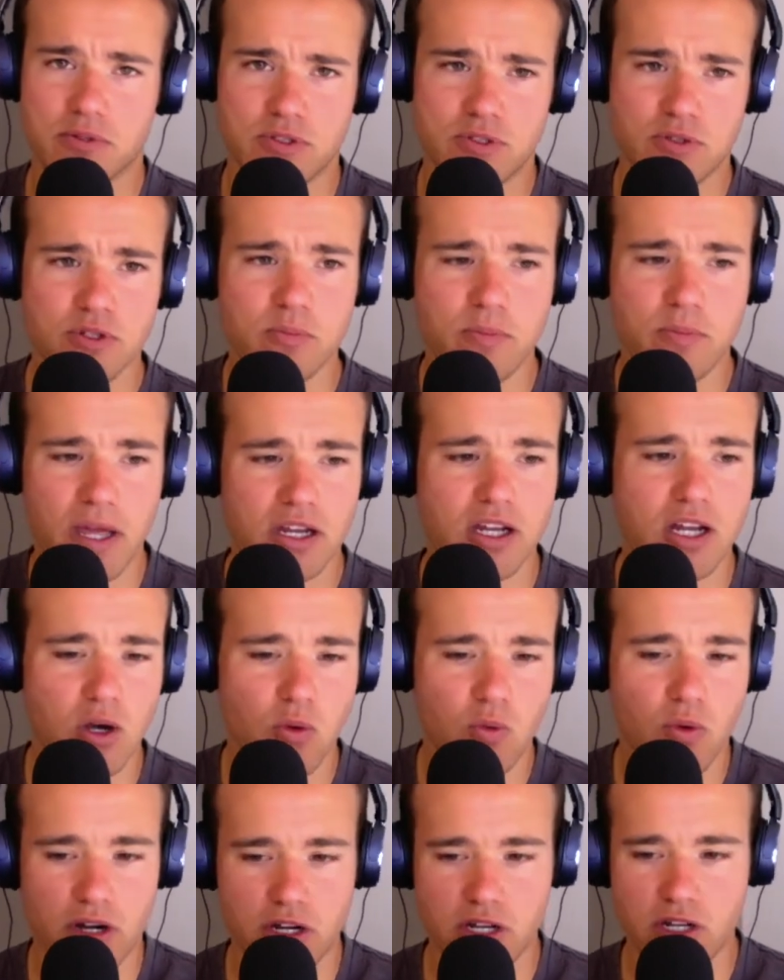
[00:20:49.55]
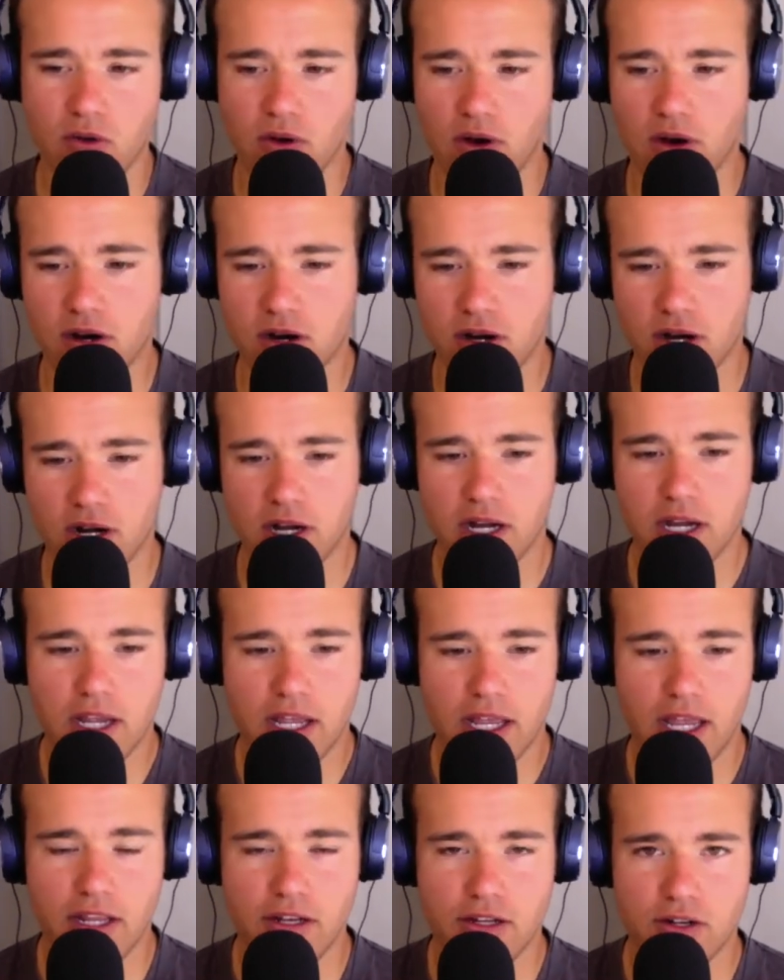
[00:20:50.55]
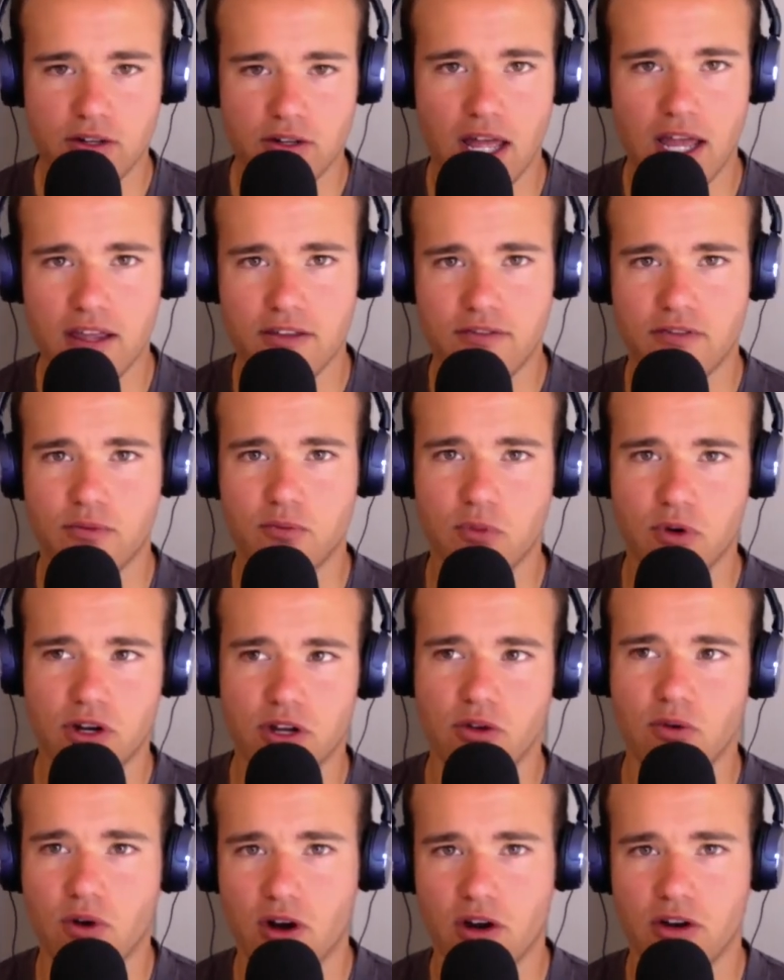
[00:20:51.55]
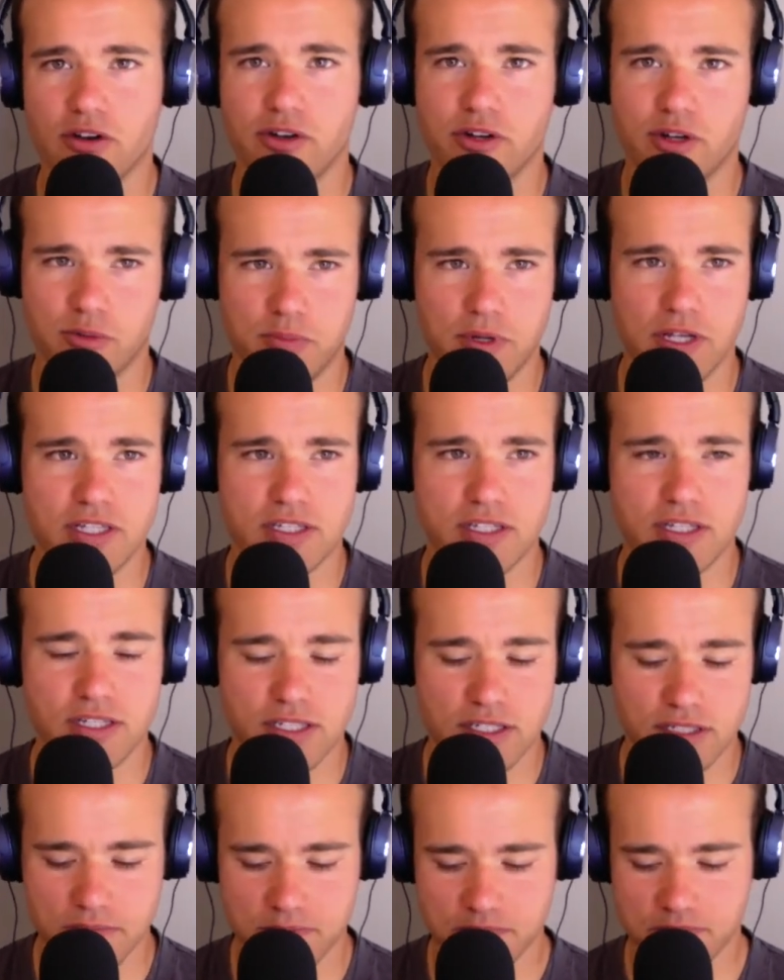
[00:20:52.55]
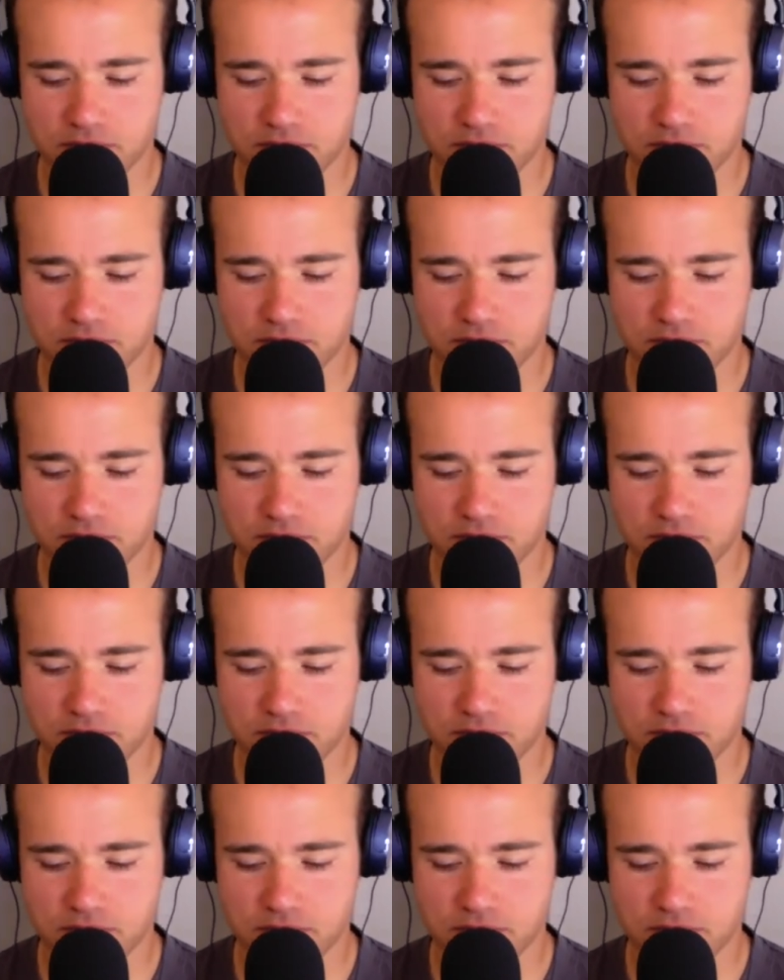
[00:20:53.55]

So, depending on where you are in your life and where you are in your business,